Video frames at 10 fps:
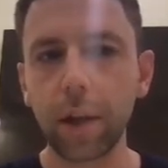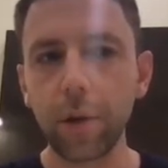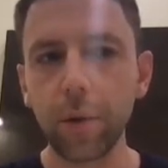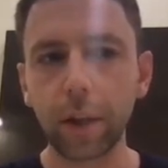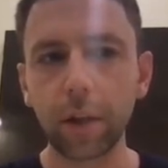
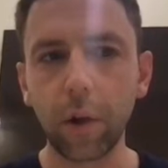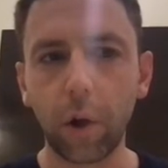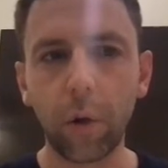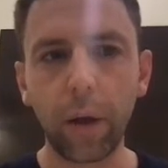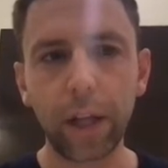You can
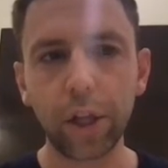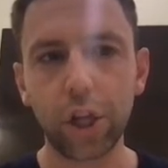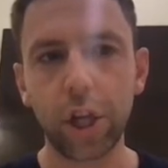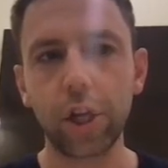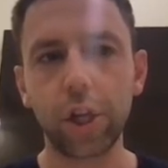go and
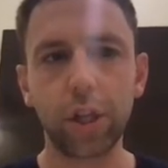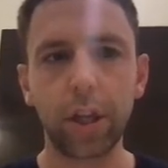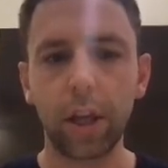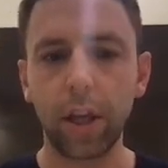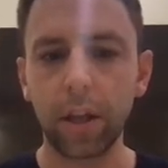change
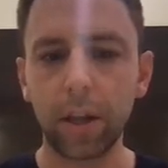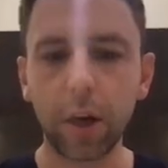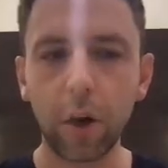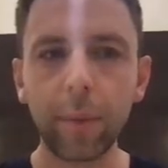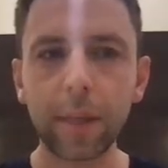the
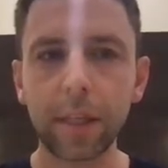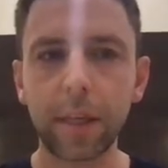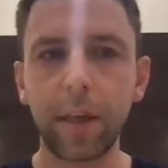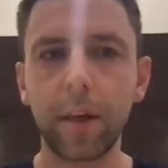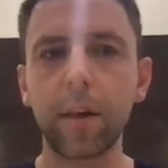comments
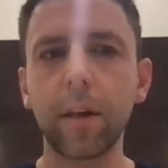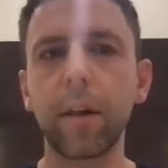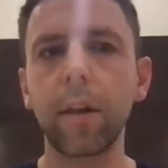here,